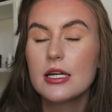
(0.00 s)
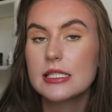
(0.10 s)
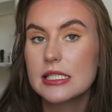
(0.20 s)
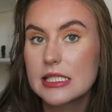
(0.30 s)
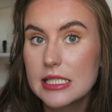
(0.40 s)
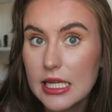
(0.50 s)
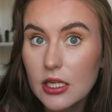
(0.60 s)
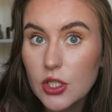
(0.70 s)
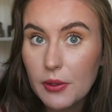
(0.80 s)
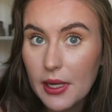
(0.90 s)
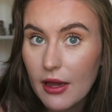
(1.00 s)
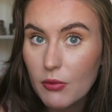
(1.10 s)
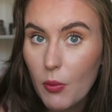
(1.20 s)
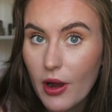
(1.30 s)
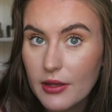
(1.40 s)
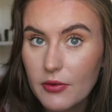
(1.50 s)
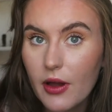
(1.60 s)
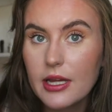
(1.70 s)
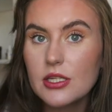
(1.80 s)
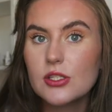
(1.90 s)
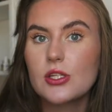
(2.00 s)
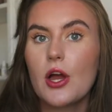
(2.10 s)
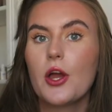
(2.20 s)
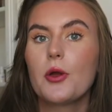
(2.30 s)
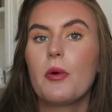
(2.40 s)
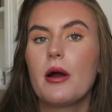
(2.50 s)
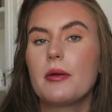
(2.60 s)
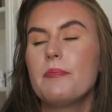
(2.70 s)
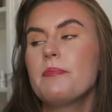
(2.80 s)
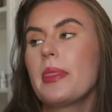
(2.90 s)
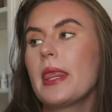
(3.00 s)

I still don't have Wi-Fi, so I'm